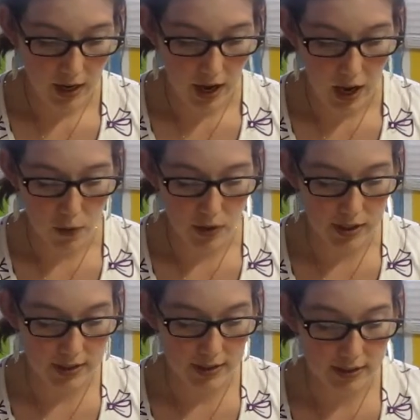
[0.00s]

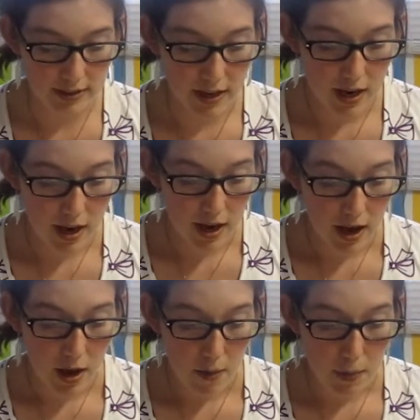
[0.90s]
was
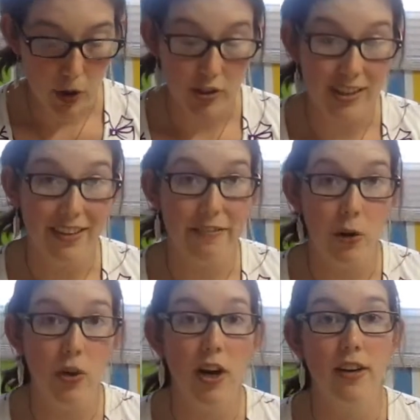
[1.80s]
purchasing a
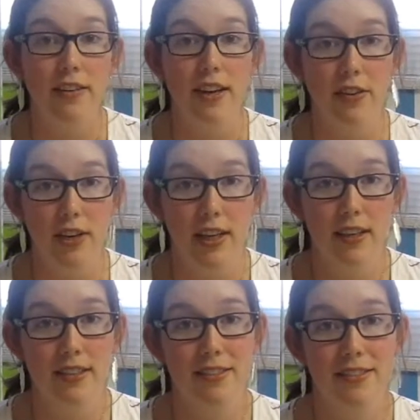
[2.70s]
phone card the other day,
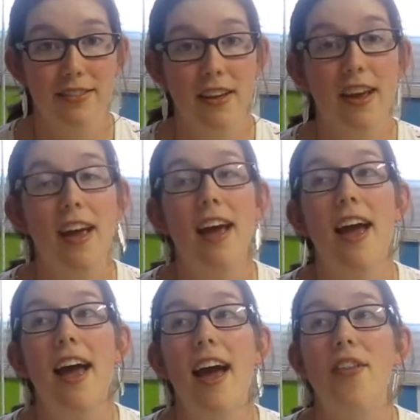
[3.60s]

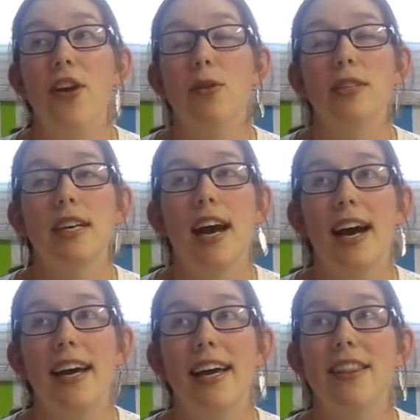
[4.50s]
and there was a
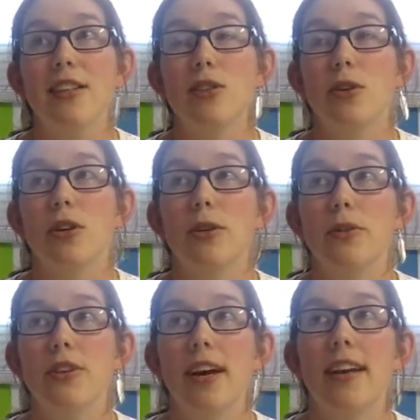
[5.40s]
guy in the store who was
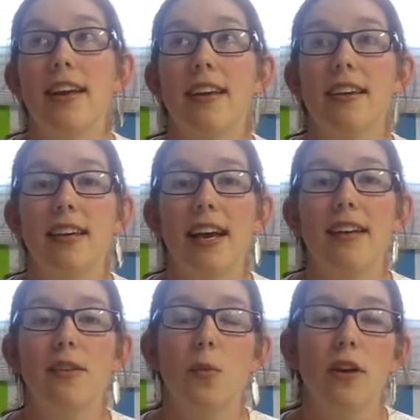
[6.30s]
trying to get
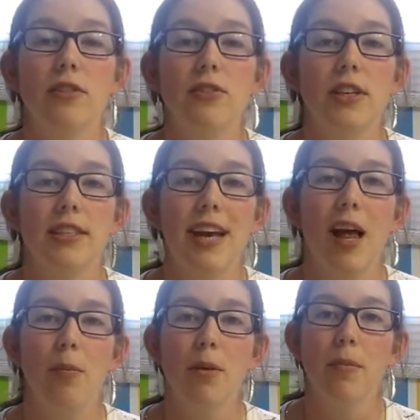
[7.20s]
one of his friends to
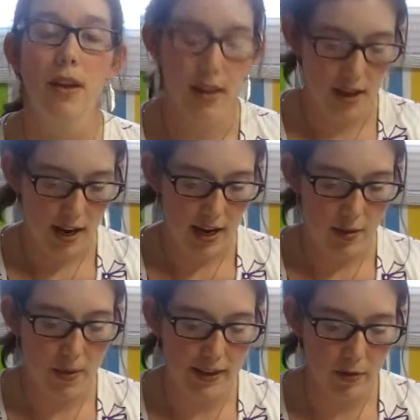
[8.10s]
help him. And he
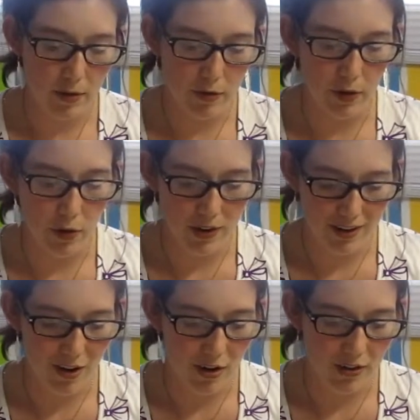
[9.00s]
picked up the phone and
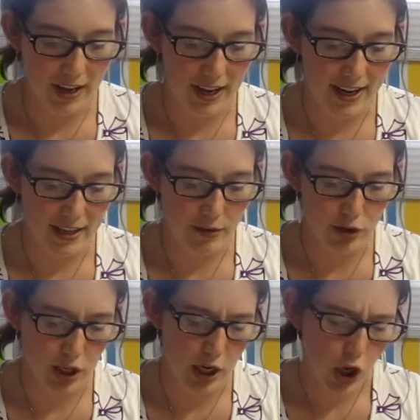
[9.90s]
called the guy, and he was
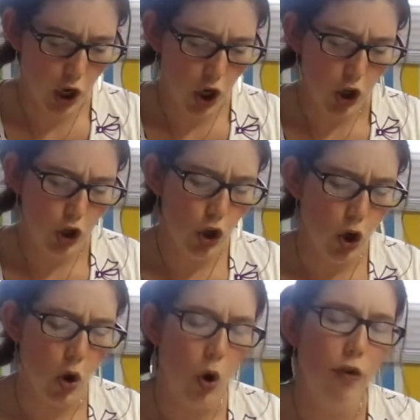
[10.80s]
like,
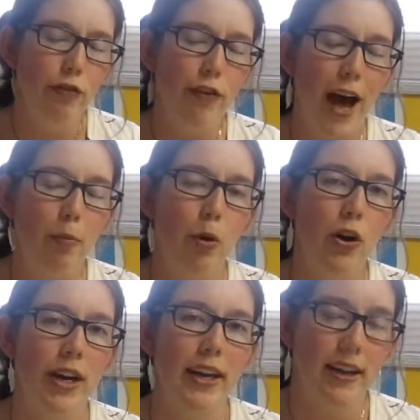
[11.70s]
yo, fat
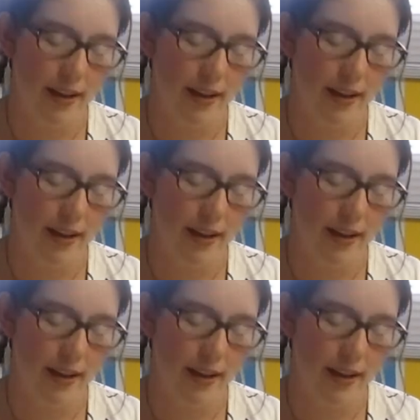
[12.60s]
boy.